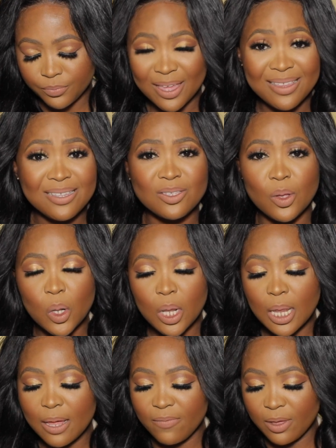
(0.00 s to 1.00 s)
I think it's
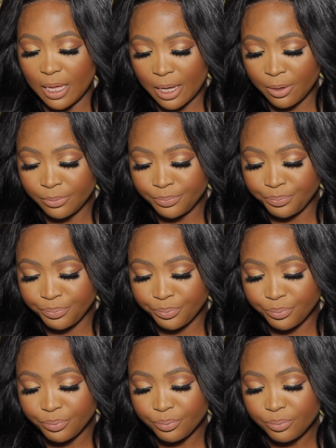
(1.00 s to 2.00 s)
ALLOVE hair,
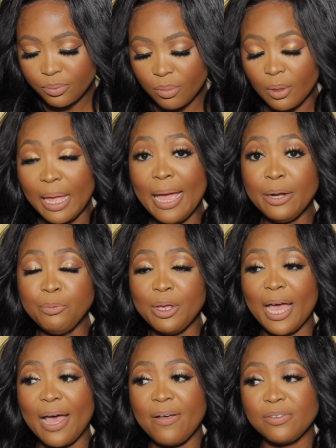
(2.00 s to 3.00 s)
and we
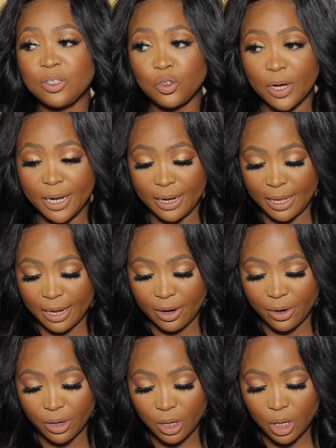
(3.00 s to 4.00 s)
have straight
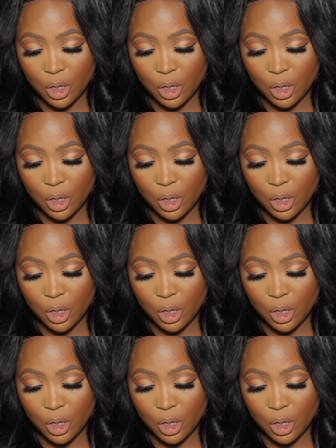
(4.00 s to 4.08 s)
hair,